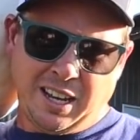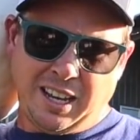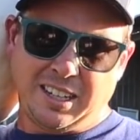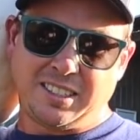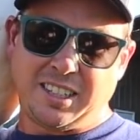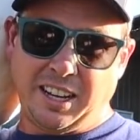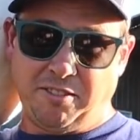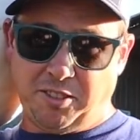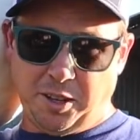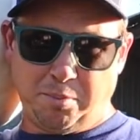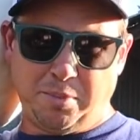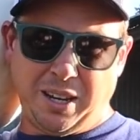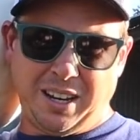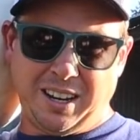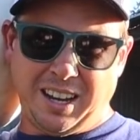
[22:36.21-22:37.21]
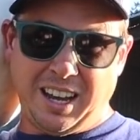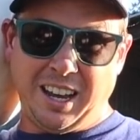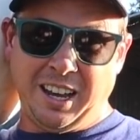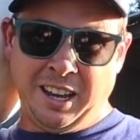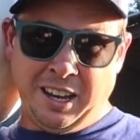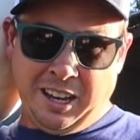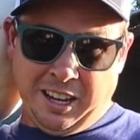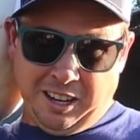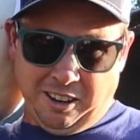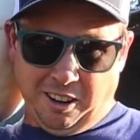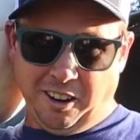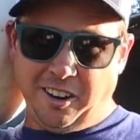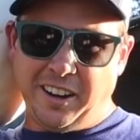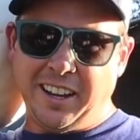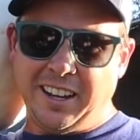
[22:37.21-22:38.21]
it's definitely been a
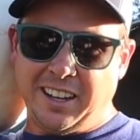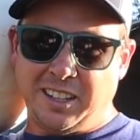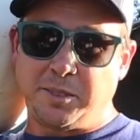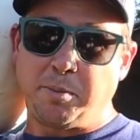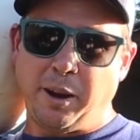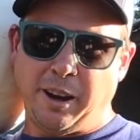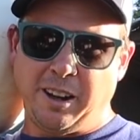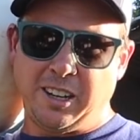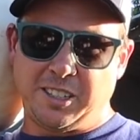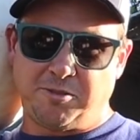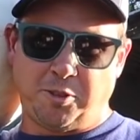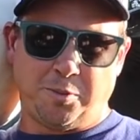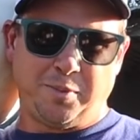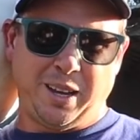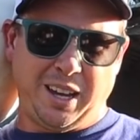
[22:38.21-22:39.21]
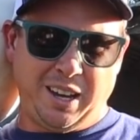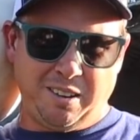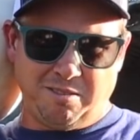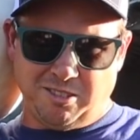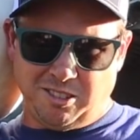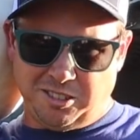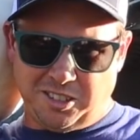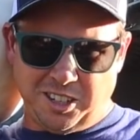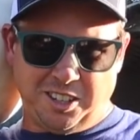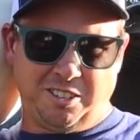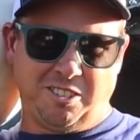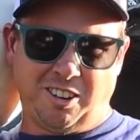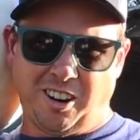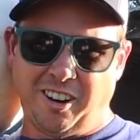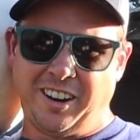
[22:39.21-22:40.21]
learning experience for me, and we're still
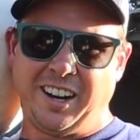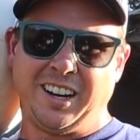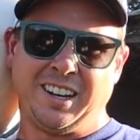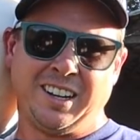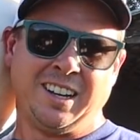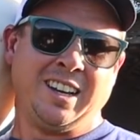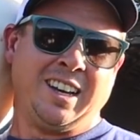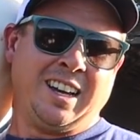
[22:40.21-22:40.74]
learning,